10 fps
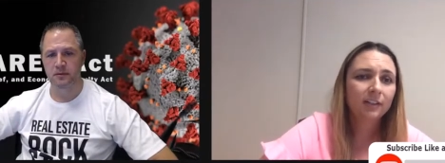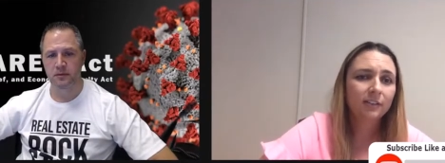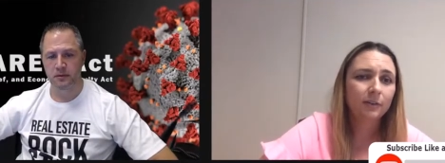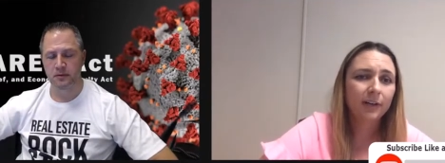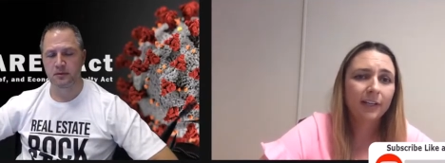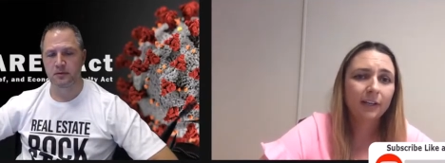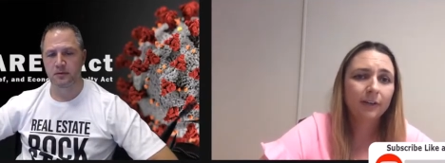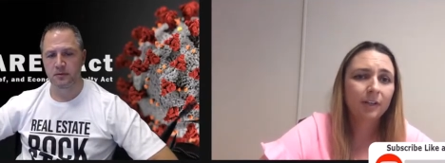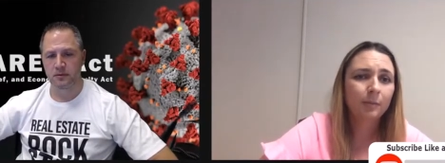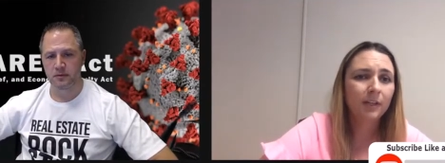Speaker 1: So I
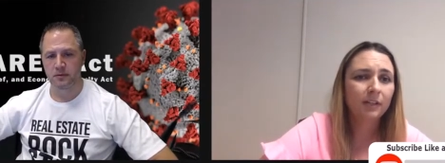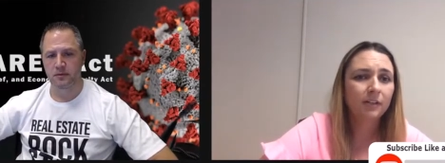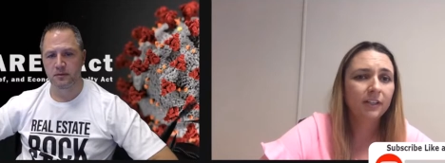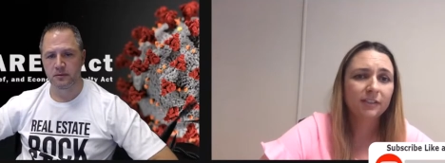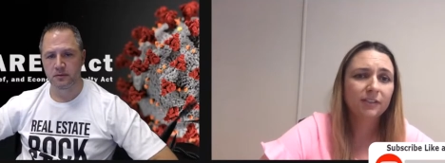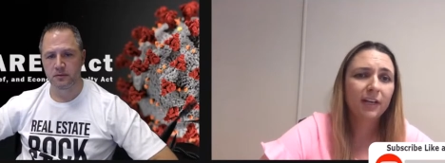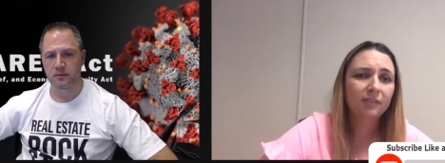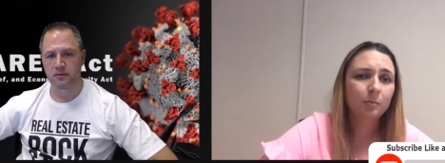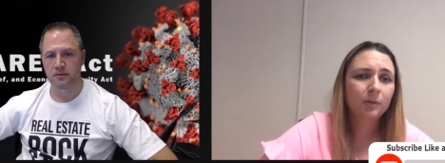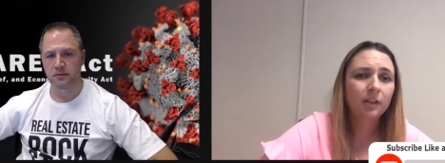can't recommend, it doesn't
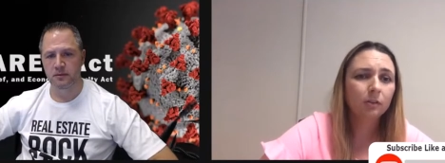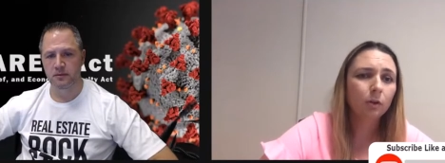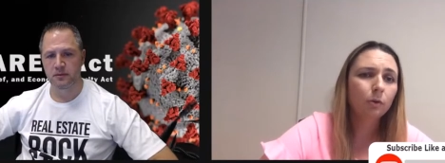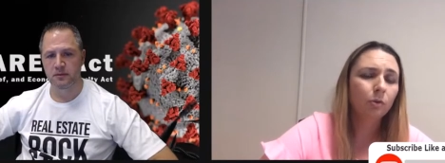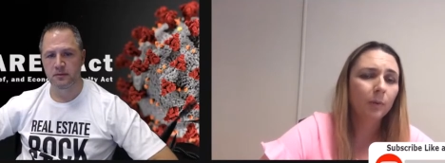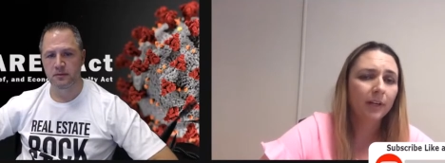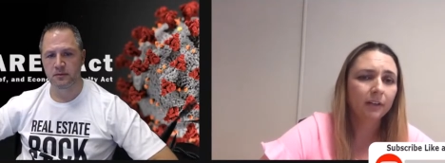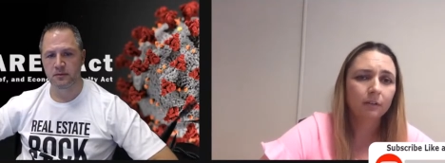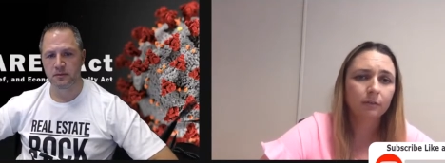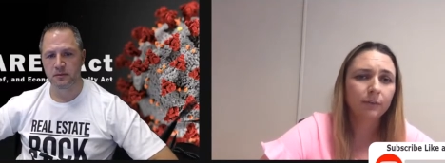have to be a local
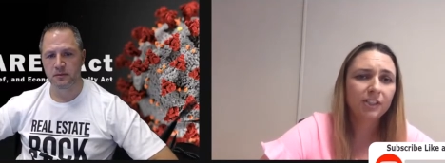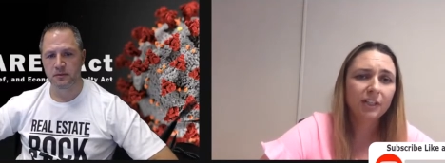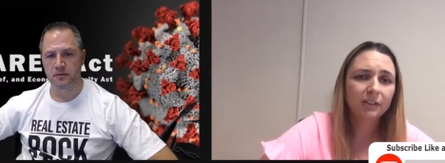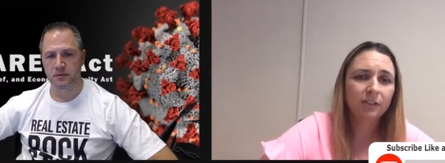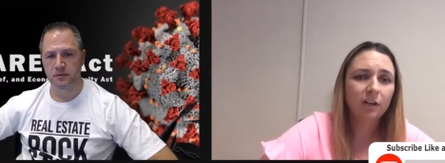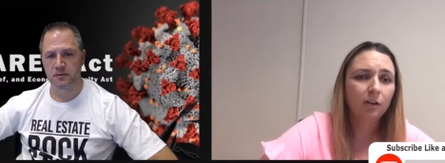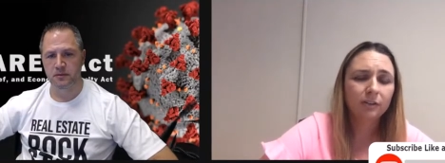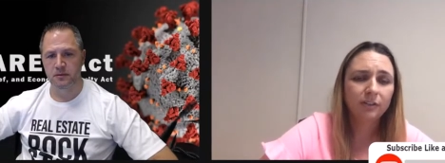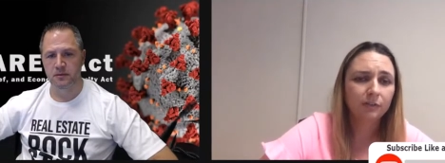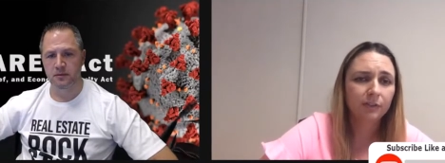bank. Reach out to
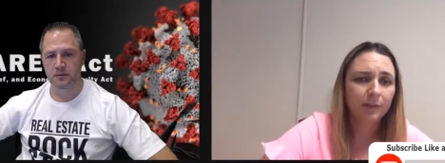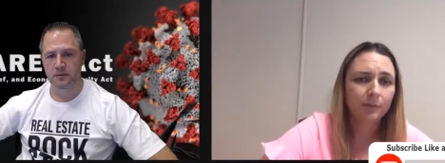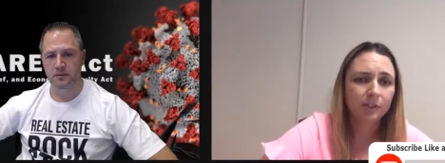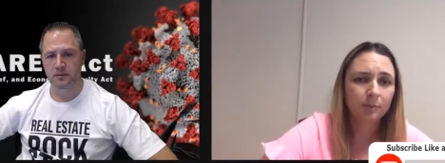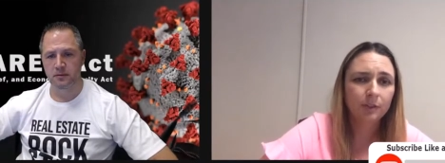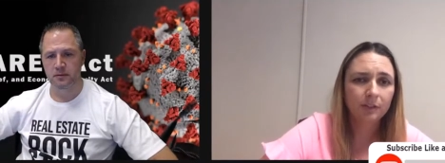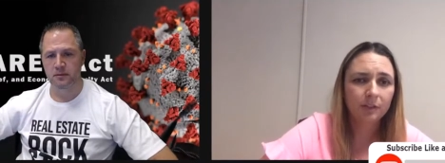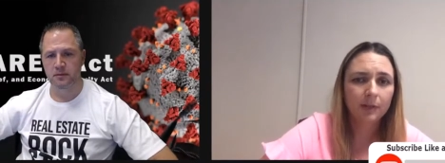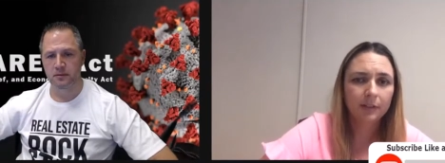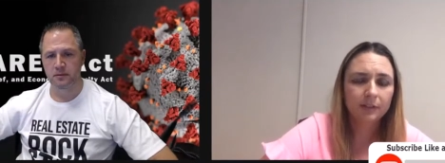all different types of
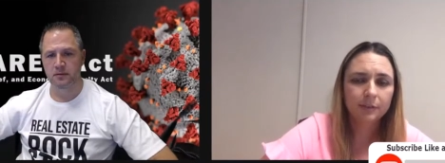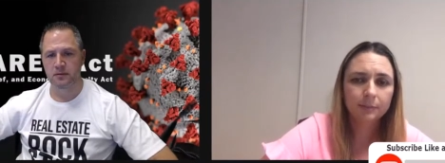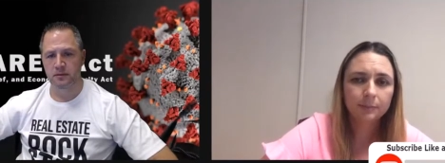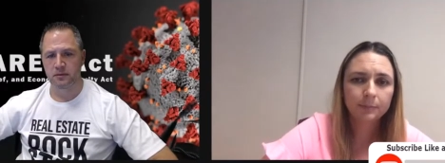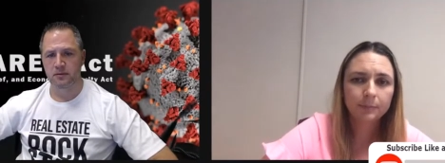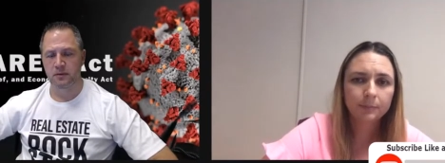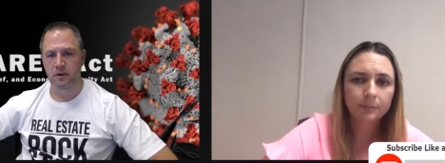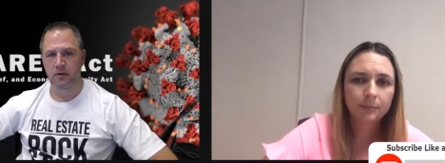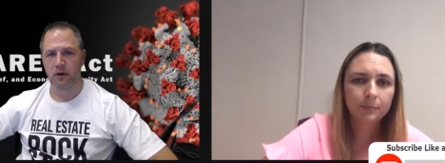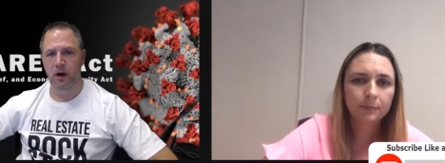community banks.
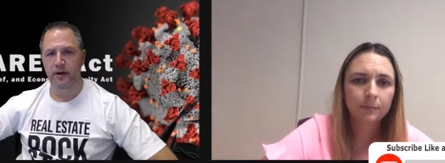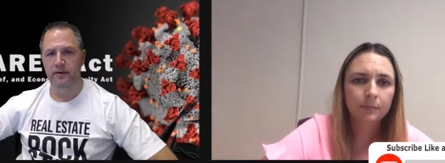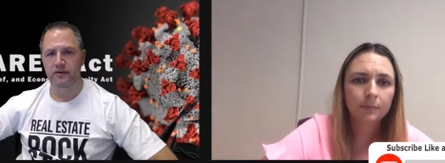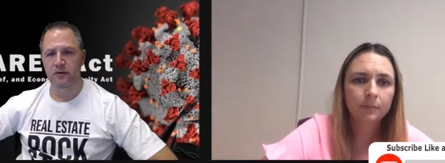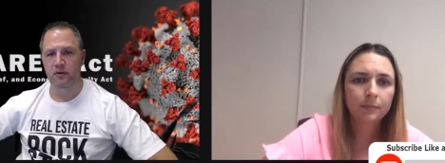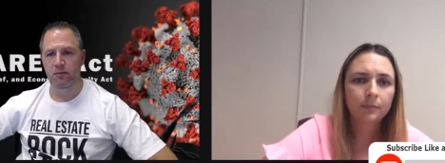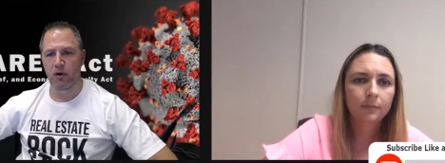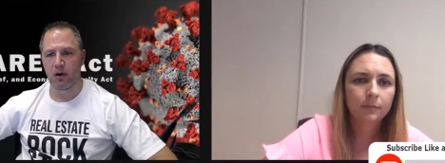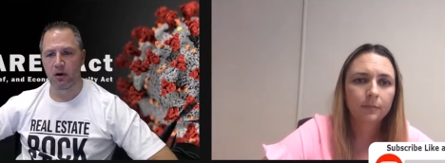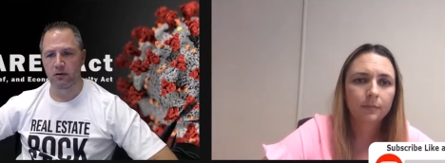
Speaker 2: All right.
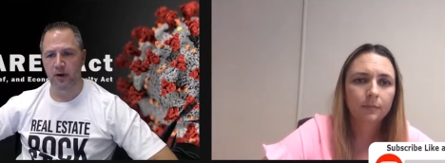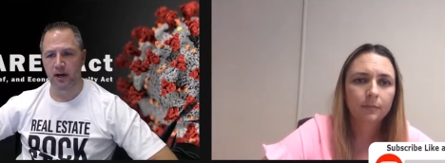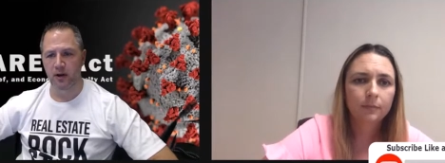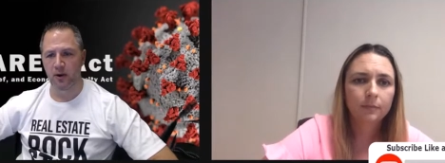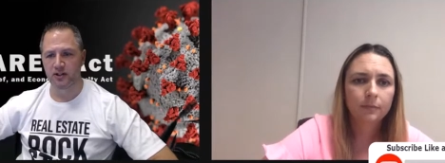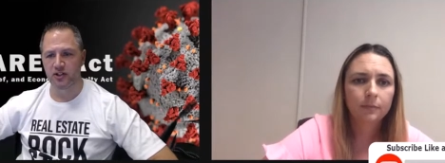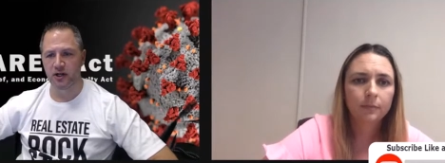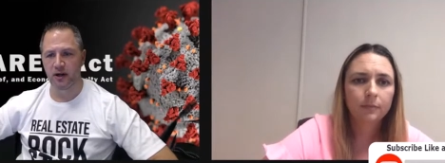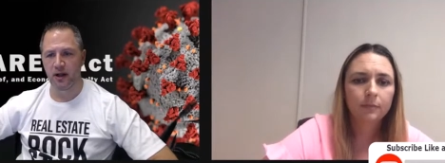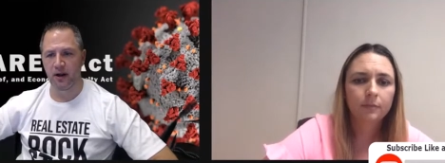So Paul, great
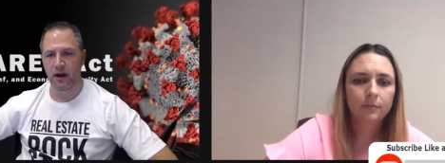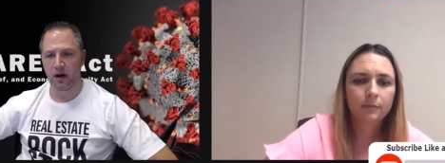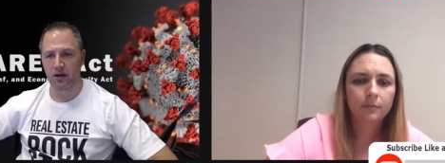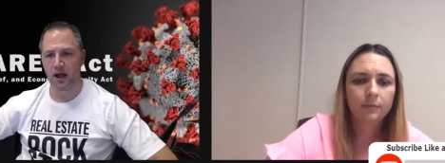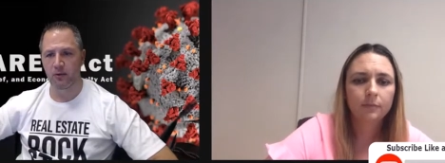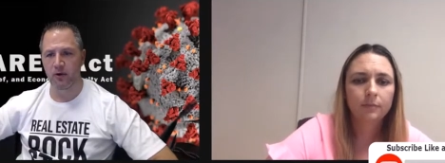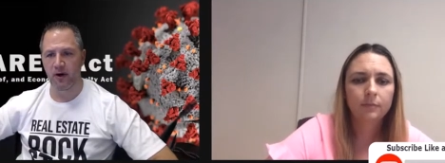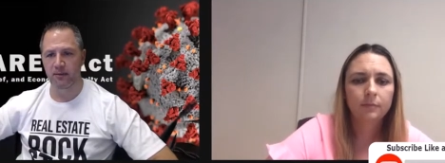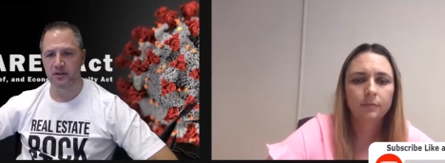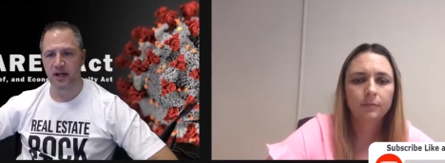question, and glad we
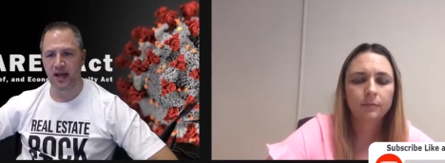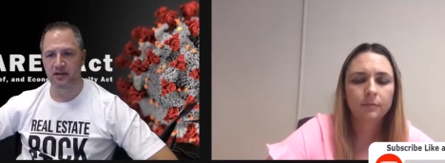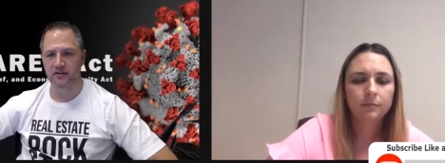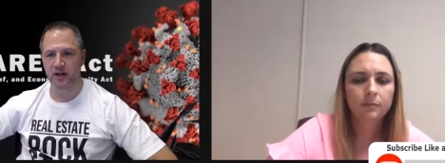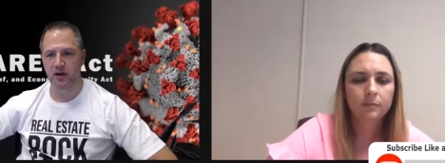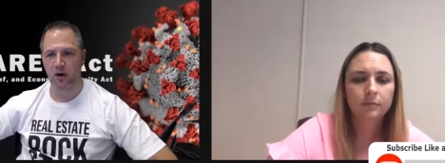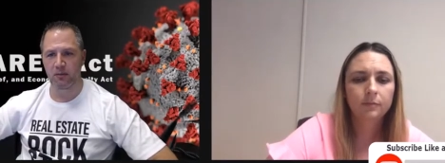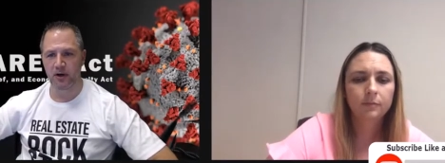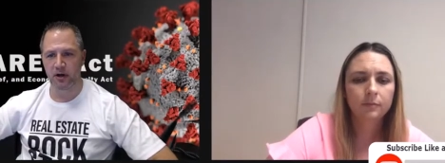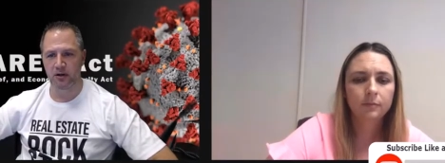were able to answer. He
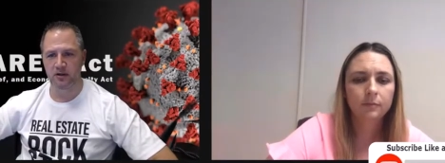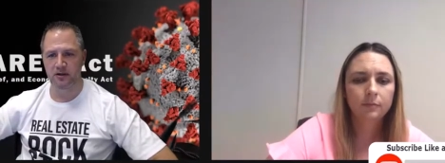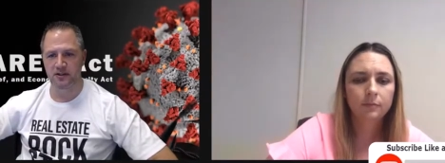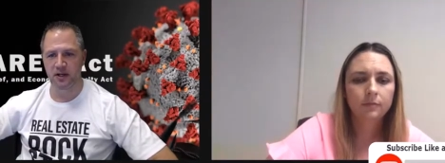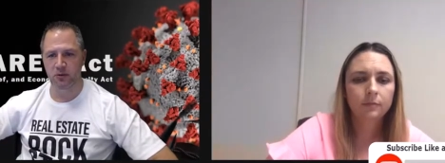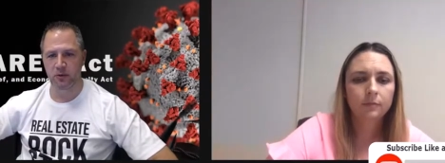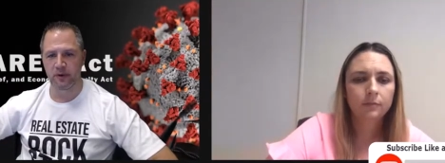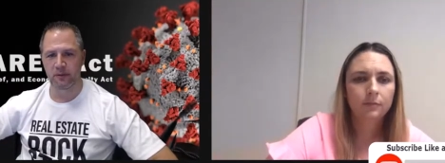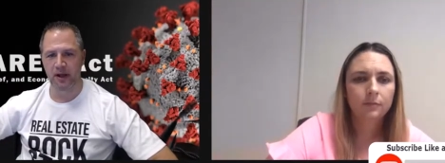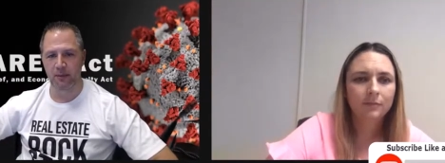called me earlier and said,
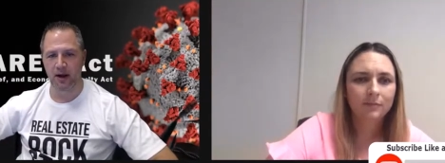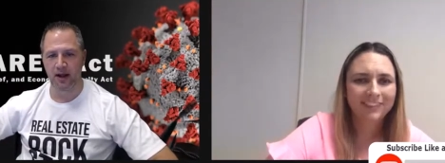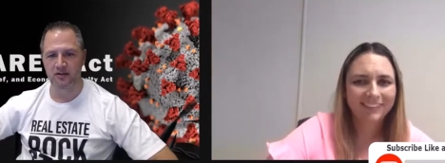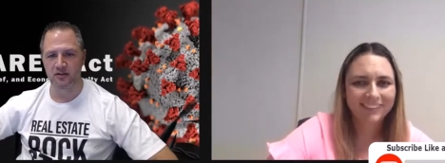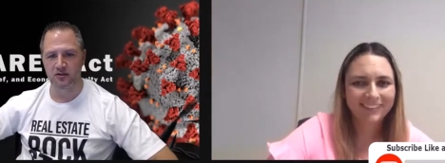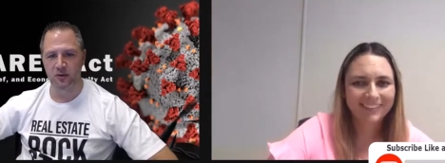would you be able to answer his